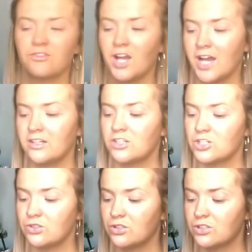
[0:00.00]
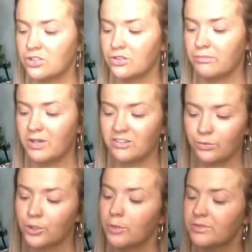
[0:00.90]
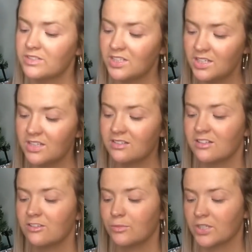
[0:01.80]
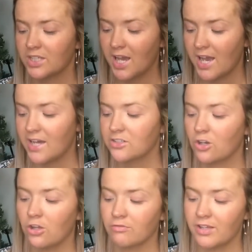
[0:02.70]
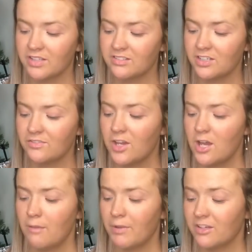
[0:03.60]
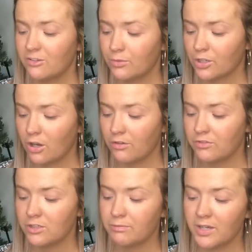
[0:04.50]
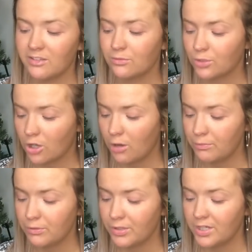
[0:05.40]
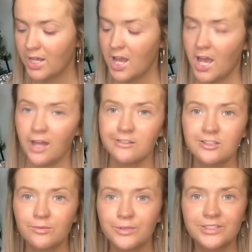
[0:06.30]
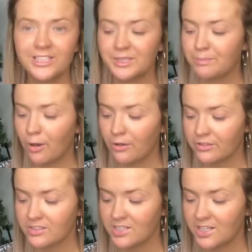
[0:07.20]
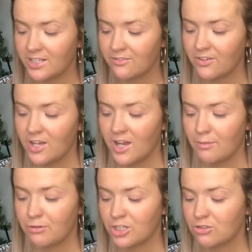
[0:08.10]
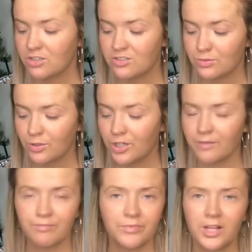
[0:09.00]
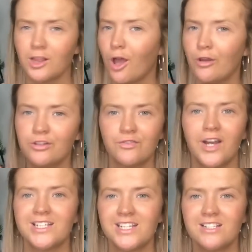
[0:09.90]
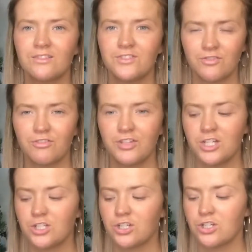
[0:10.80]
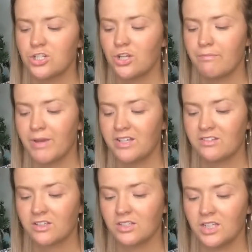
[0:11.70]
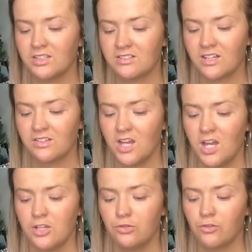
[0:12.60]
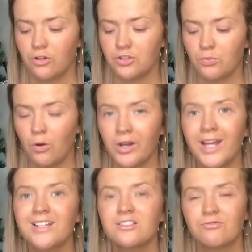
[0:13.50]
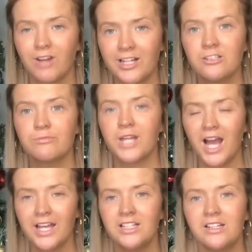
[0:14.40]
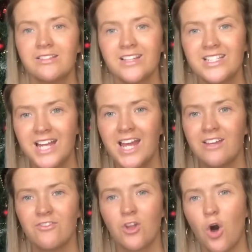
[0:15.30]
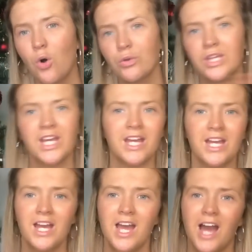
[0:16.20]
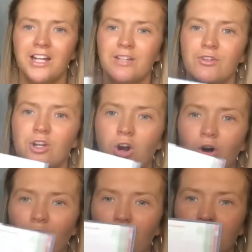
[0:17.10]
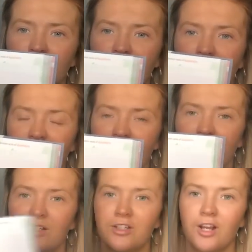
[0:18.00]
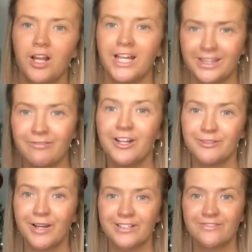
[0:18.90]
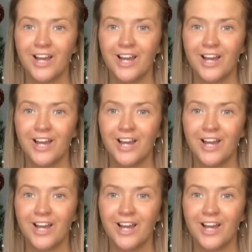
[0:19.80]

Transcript: of kindness you could do. Make someone a cup of tea, send someone a card, call a relative, buy someone a coffee, pay someone a compliment, help someone see the positive, bring treats to work, loads of ideas of different things you can do and basically it says you've got to do one act of random kindness a day for the whole year and you record like the random acts of